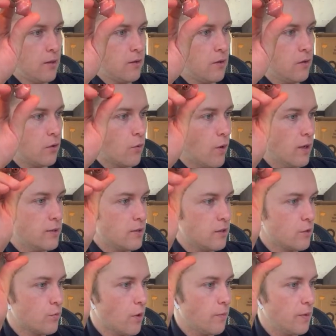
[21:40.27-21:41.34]
So the
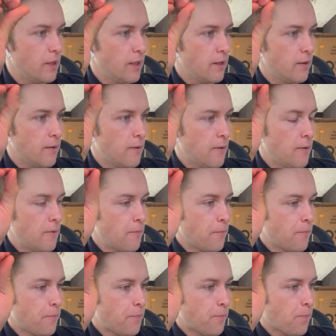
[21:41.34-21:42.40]
Kwanzan's probably
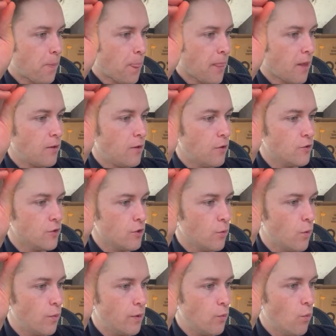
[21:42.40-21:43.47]
closer to
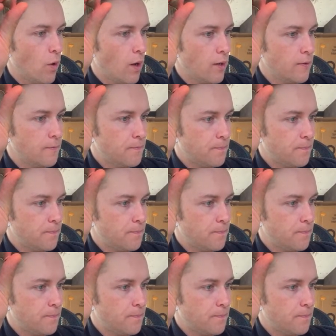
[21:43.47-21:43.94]
what we want.